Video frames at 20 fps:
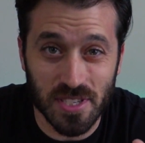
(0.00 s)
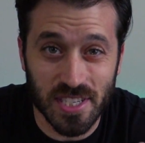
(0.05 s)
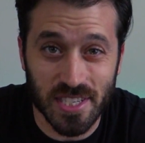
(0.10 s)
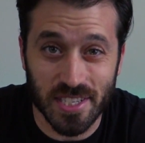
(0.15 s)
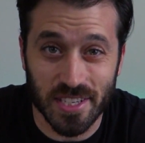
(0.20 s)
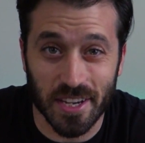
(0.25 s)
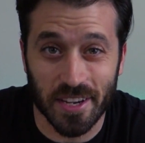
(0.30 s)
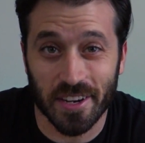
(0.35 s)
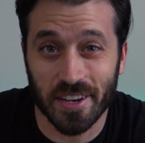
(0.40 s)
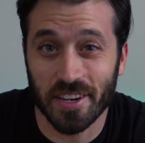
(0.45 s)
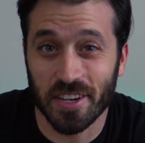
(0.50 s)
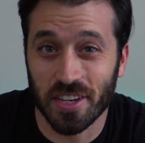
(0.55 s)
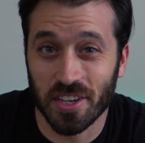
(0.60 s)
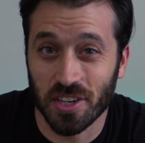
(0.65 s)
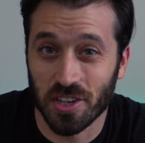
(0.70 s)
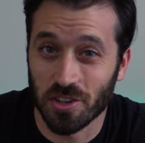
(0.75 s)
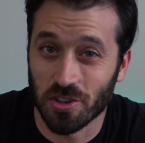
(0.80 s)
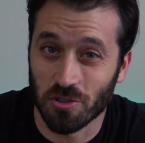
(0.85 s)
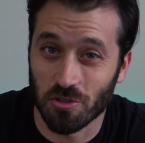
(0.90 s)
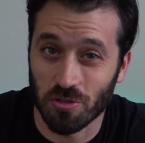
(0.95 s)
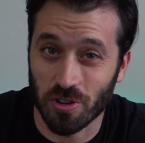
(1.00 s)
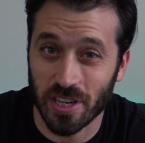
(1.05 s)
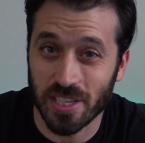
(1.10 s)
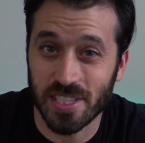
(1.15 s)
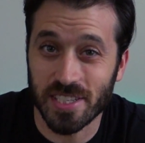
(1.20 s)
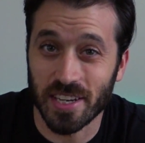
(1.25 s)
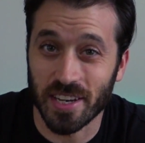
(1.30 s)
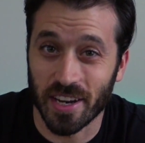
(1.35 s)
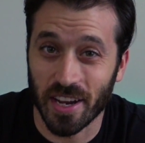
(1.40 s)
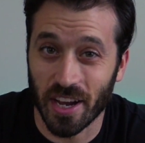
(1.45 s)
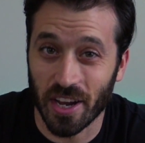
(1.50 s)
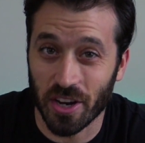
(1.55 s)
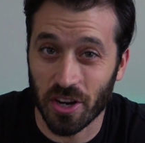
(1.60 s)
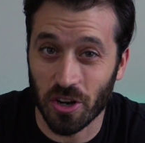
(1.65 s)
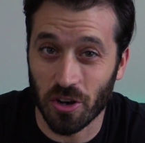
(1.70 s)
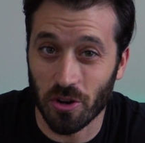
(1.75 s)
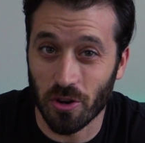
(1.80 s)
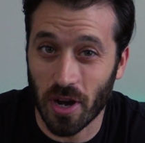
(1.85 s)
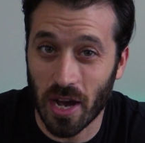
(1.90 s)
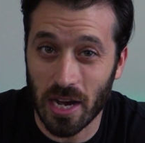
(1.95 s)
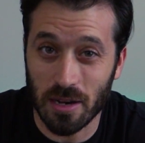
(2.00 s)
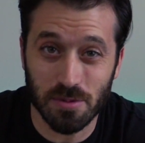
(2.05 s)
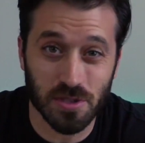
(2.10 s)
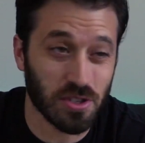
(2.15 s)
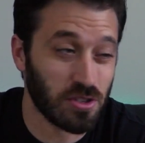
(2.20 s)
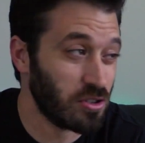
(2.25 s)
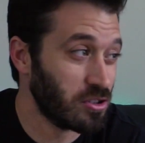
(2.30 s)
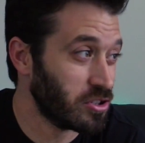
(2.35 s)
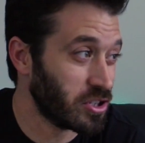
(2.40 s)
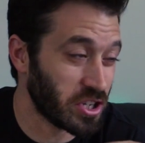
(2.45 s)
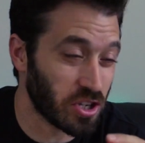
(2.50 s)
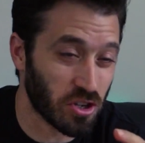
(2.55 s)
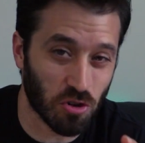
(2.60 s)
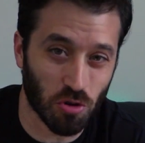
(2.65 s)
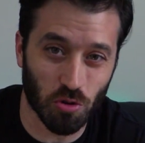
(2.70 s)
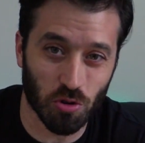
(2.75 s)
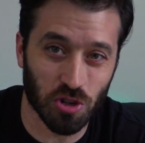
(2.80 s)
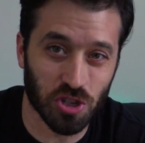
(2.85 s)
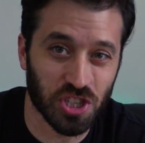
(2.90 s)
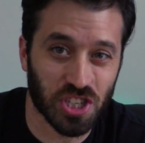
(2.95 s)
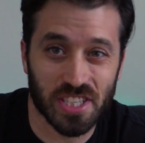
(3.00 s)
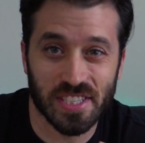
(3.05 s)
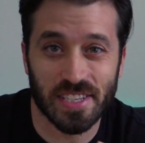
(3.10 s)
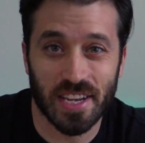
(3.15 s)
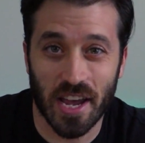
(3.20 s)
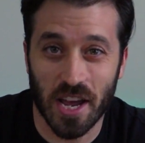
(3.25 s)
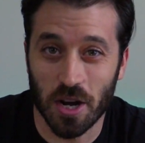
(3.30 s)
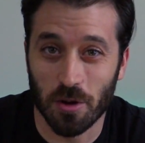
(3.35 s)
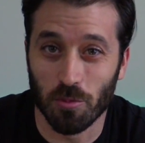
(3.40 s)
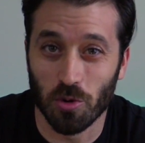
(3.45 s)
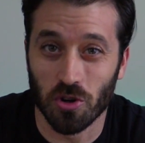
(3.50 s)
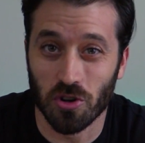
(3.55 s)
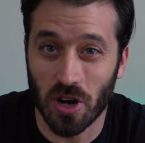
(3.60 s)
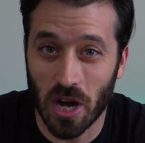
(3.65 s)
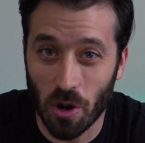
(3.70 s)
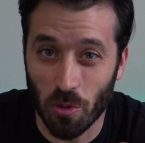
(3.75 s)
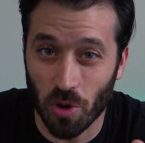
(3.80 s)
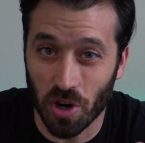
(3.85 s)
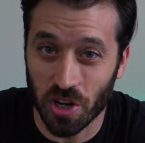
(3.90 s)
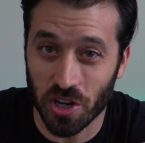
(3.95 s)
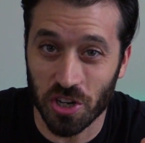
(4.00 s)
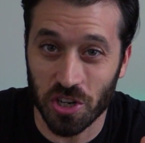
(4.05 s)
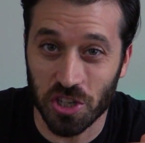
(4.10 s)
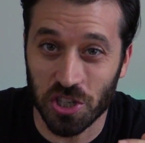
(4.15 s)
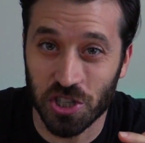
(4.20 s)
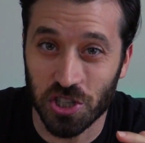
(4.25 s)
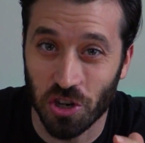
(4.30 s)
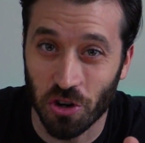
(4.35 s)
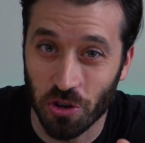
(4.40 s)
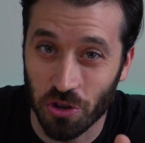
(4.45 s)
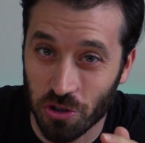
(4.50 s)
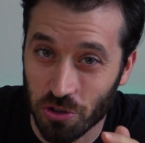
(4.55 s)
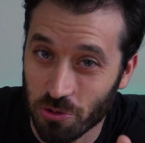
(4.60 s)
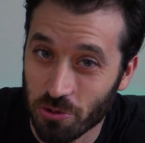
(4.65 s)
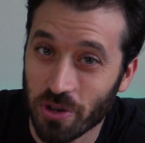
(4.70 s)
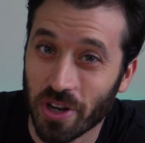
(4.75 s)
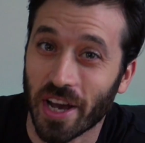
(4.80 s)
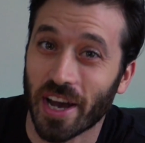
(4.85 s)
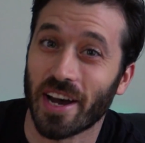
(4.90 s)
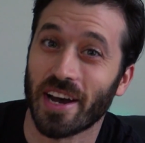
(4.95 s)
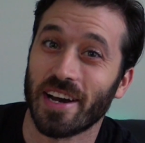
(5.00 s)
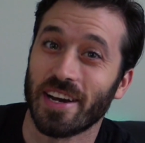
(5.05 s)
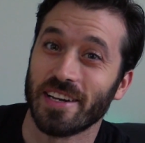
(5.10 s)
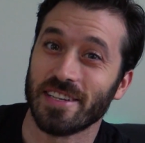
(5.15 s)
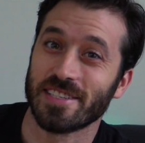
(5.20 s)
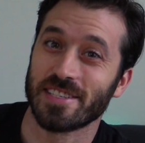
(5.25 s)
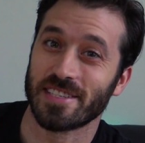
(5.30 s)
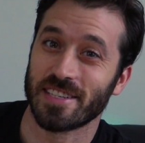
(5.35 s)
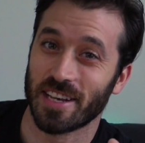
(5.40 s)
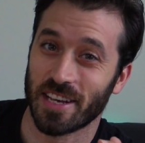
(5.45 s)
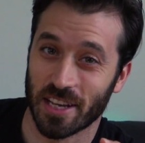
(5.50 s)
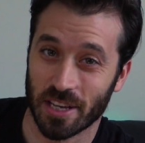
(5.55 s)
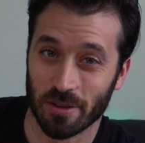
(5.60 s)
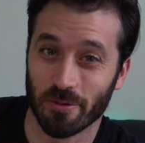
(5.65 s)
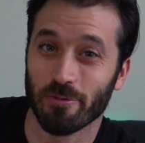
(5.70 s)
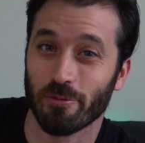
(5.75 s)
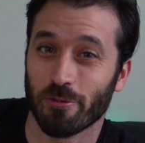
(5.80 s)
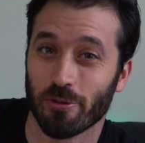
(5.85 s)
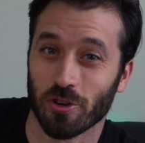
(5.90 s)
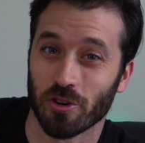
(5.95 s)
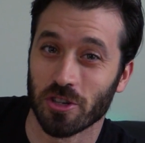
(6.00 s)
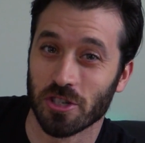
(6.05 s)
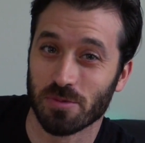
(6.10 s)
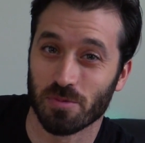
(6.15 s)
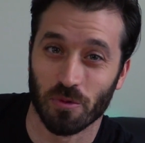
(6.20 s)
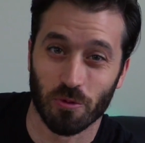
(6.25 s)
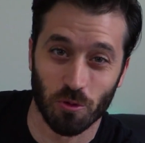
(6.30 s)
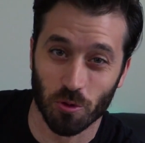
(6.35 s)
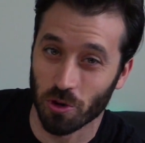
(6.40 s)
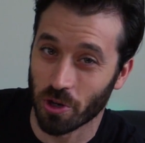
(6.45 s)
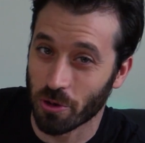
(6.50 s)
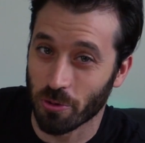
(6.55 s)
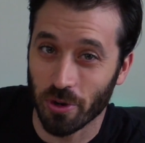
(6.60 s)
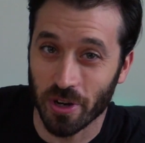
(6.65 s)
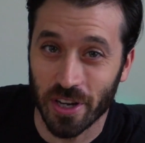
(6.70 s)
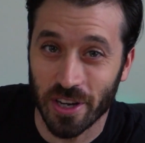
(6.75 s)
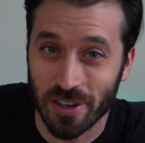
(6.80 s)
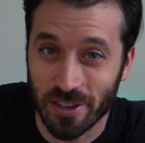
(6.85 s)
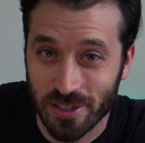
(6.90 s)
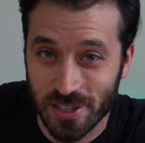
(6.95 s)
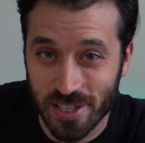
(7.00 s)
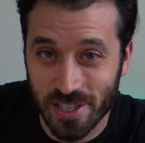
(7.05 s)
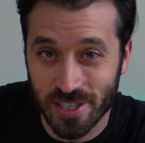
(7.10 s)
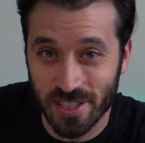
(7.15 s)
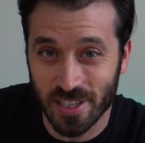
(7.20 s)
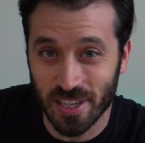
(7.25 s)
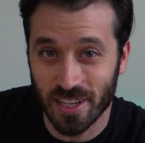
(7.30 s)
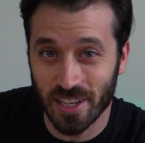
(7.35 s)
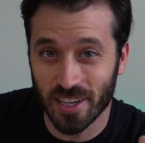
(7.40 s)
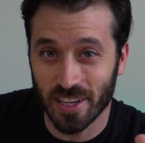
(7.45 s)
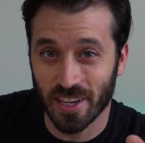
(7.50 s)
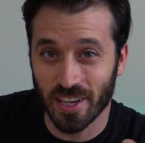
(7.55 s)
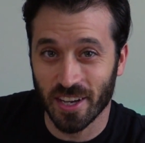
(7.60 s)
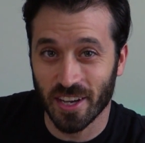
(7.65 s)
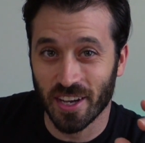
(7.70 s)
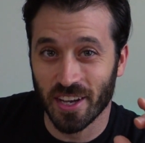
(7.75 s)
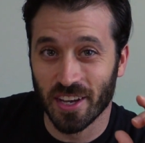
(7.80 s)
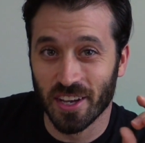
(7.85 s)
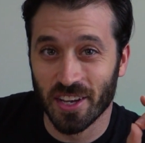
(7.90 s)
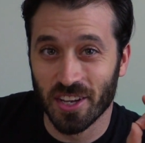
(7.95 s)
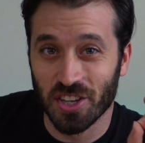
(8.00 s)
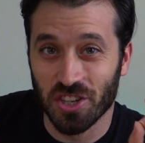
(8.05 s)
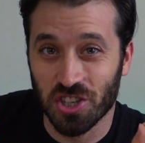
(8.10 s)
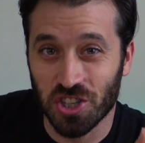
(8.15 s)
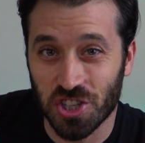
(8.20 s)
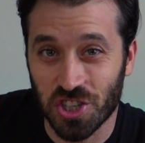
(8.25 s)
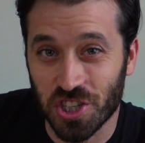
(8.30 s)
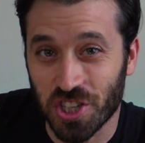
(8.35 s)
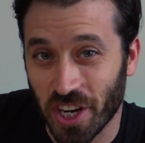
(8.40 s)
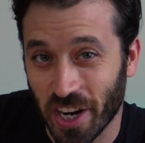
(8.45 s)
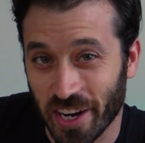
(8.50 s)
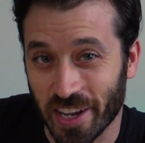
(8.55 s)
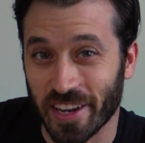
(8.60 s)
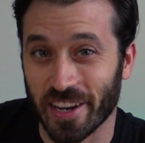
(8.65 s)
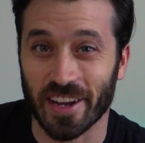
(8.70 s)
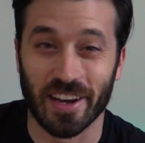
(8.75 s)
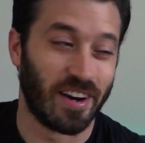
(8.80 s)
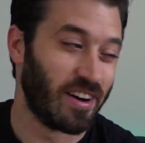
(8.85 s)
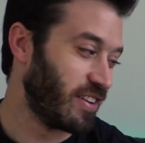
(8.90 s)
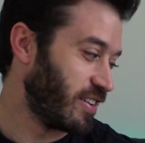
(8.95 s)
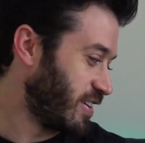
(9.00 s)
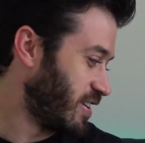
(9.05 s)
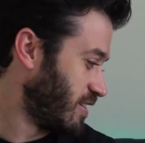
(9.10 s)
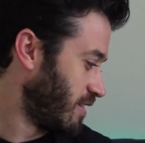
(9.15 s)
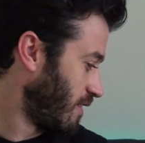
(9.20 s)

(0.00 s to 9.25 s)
sick Crested Gecko, absolutely gorgeous animal. I wanted to show you guys him first before anyone else. Check it out.